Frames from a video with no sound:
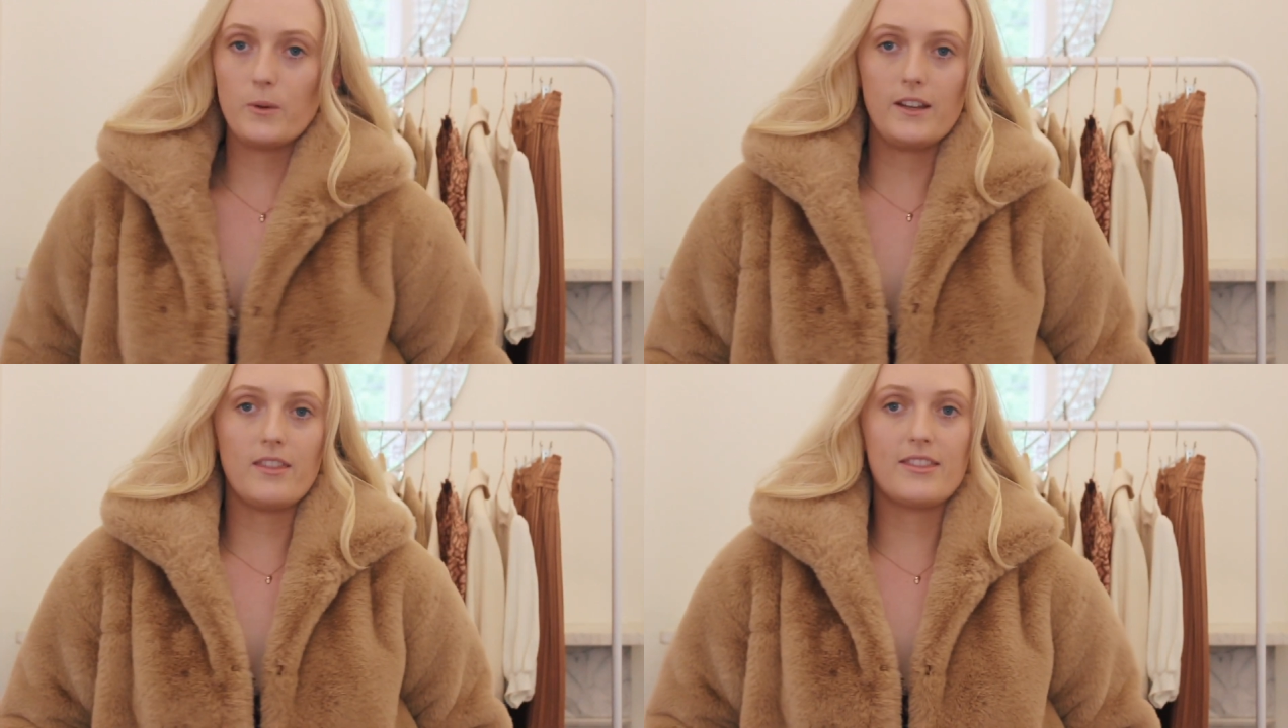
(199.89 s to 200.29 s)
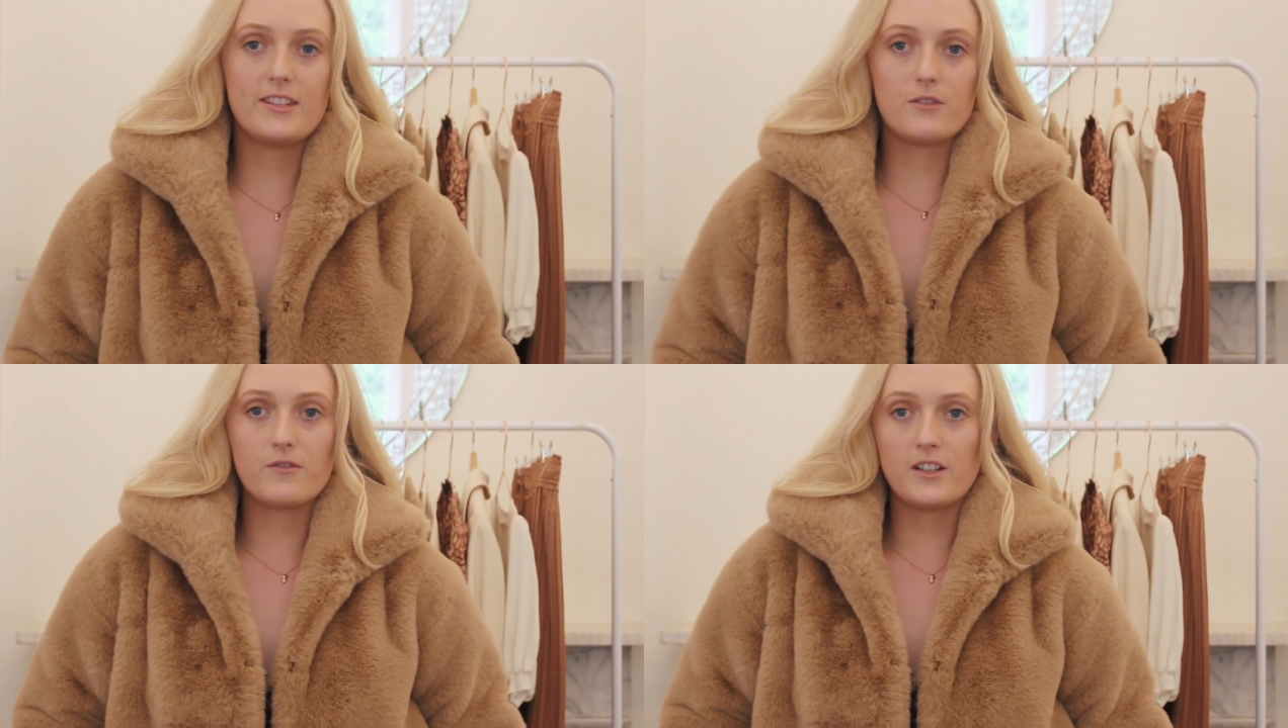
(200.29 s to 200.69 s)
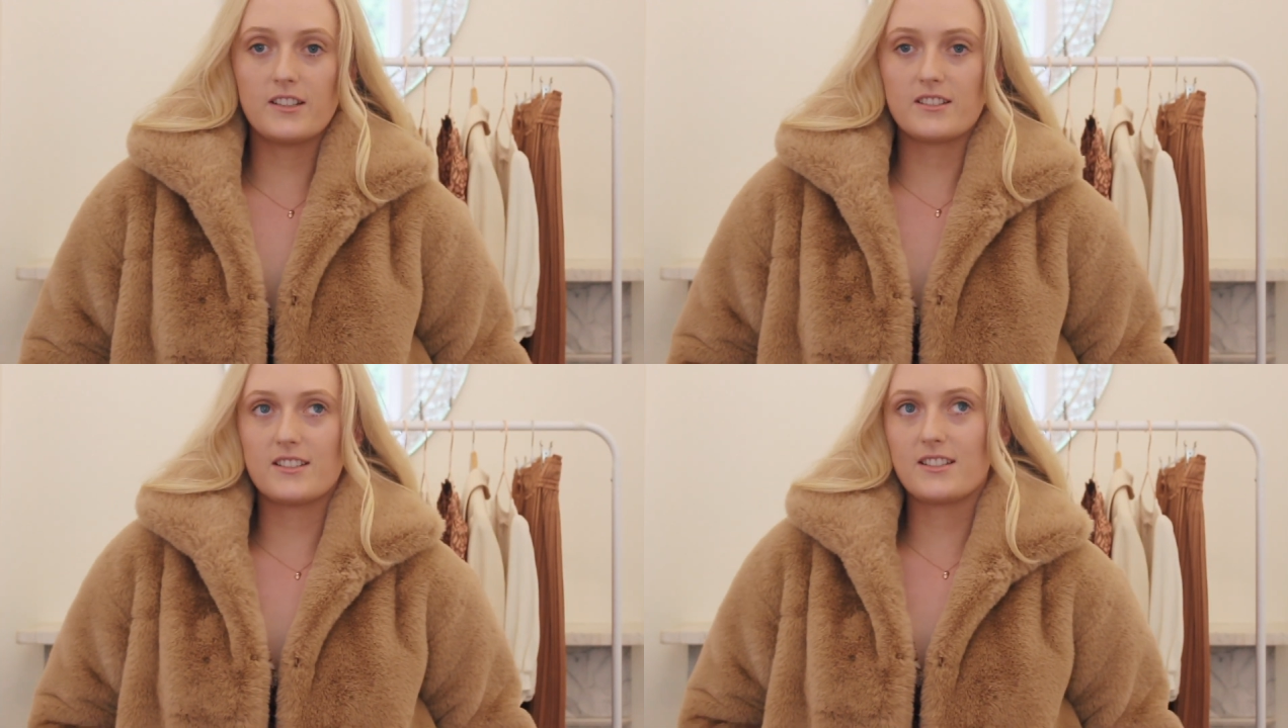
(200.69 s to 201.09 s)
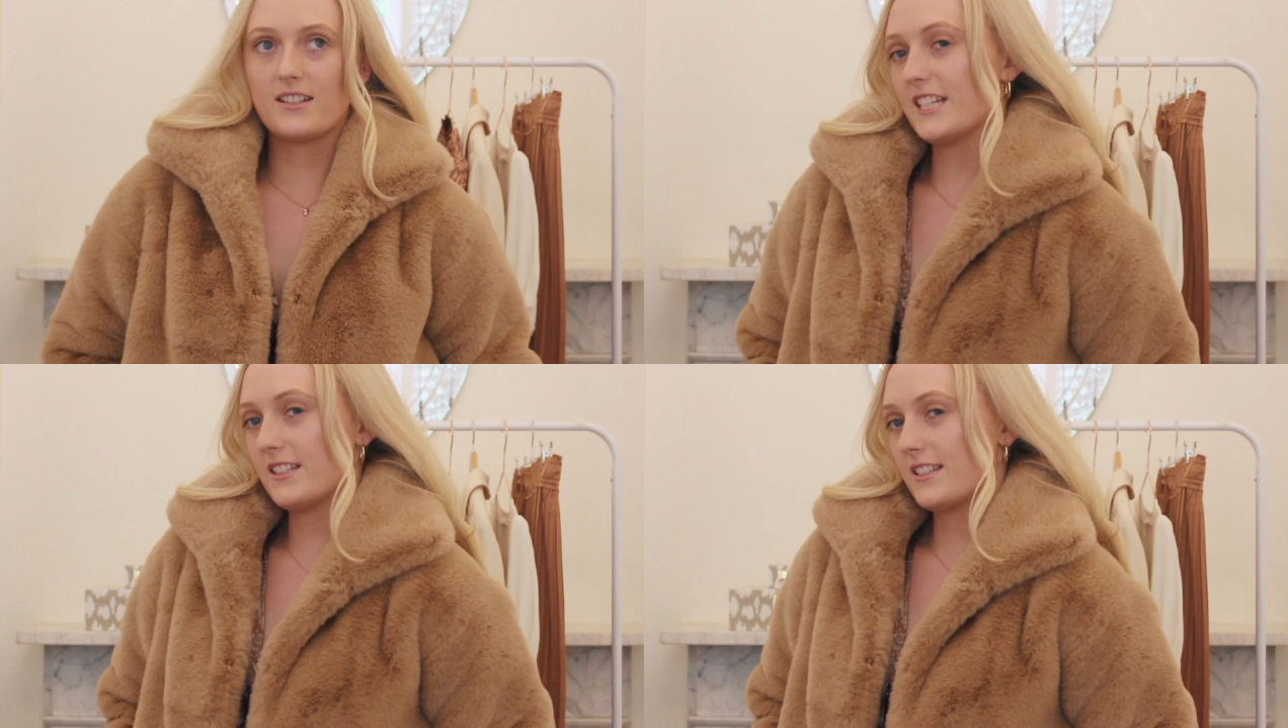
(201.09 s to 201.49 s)
with different
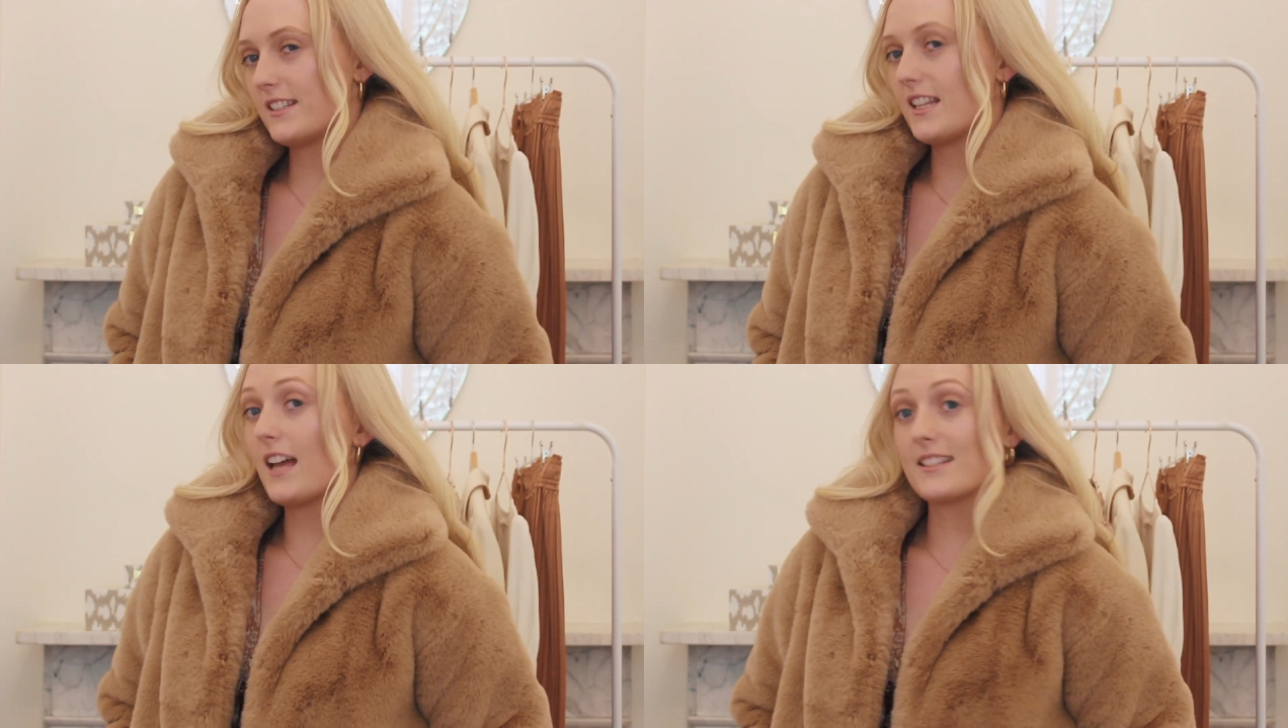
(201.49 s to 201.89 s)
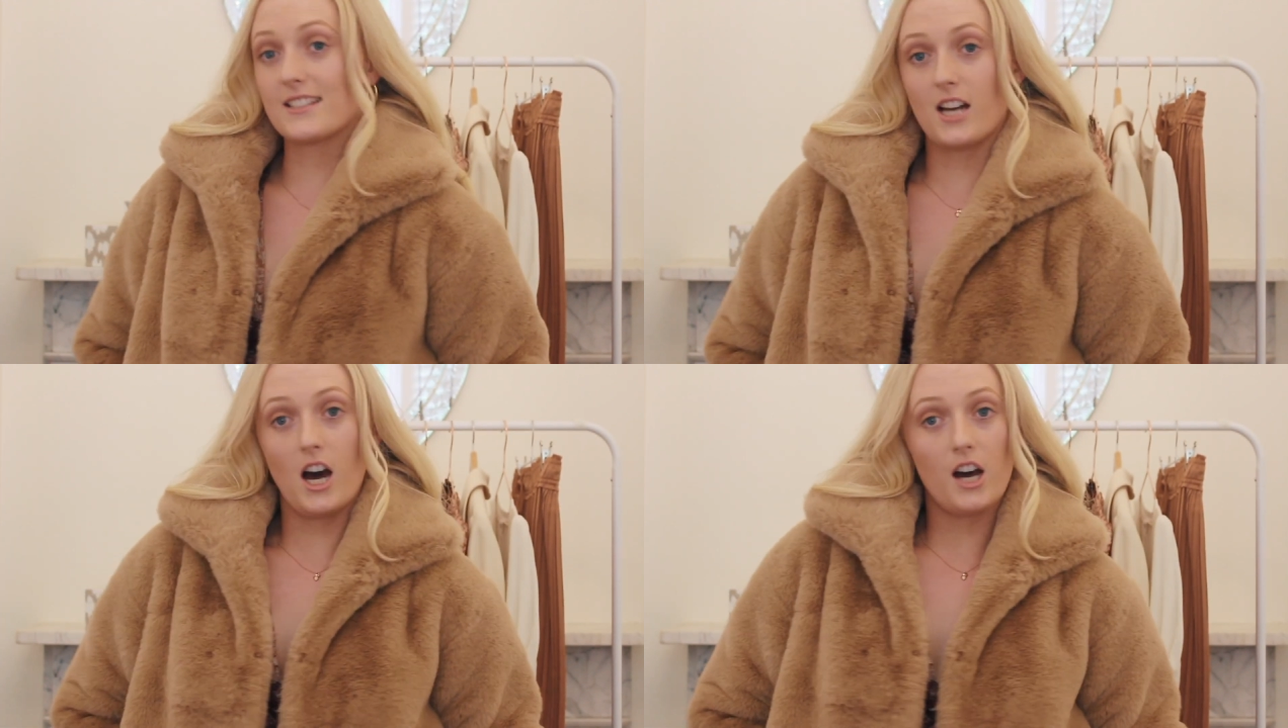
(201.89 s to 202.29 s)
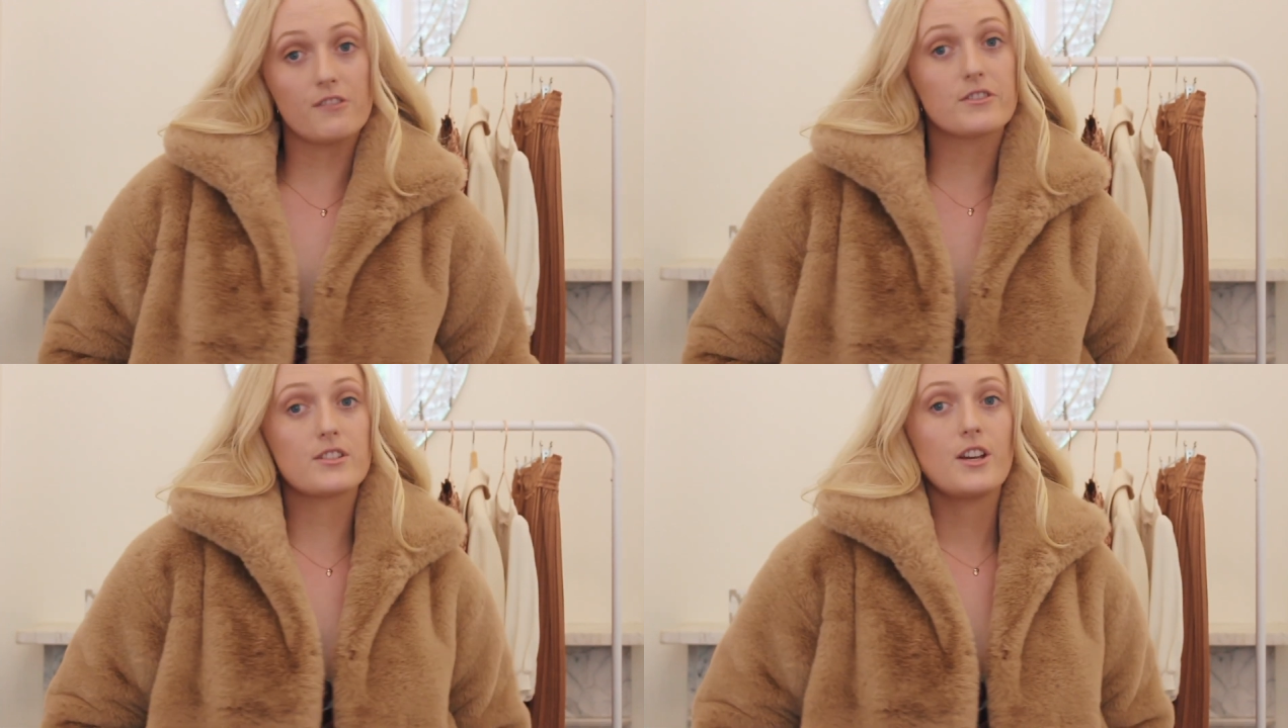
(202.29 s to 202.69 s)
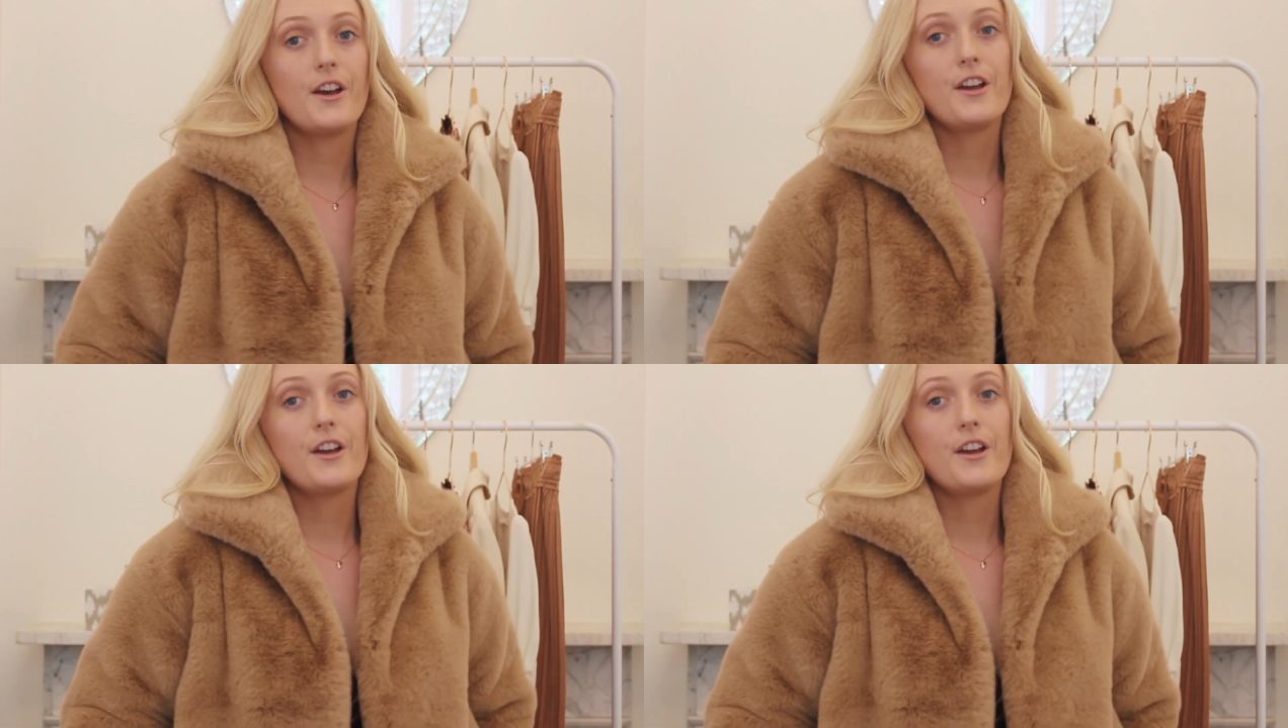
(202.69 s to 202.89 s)
knits and scarves